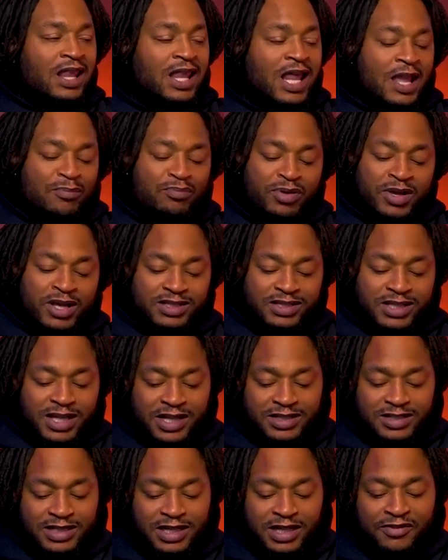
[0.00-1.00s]
like Penn
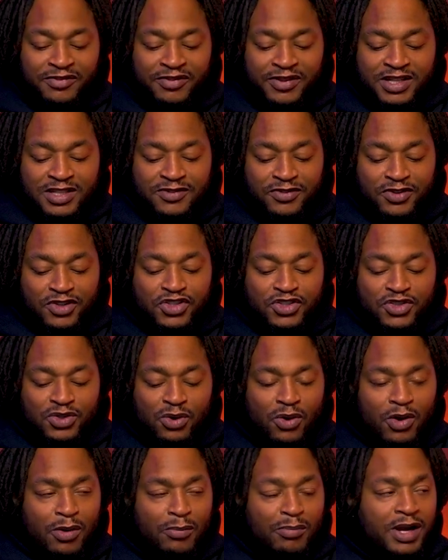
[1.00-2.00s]
State's defense for
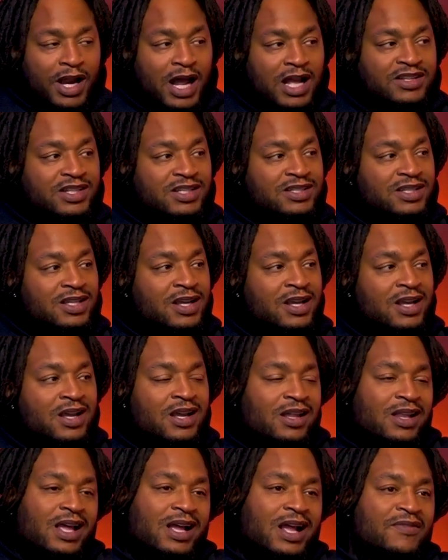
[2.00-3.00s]
sure, but I just
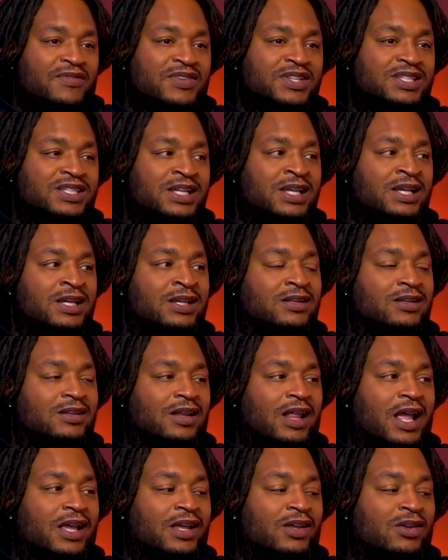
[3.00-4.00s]
like I've seen
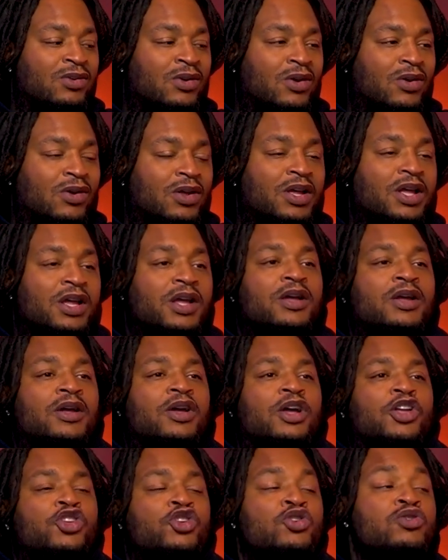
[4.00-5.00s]
like
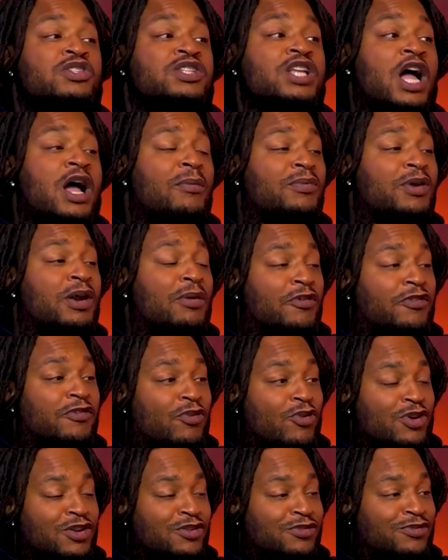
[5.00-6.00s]
you stop number
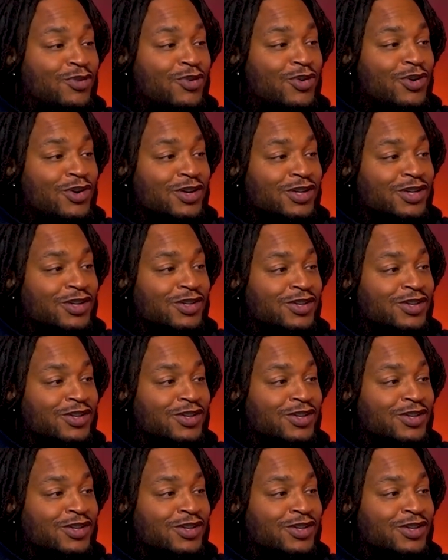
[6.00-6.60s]
44.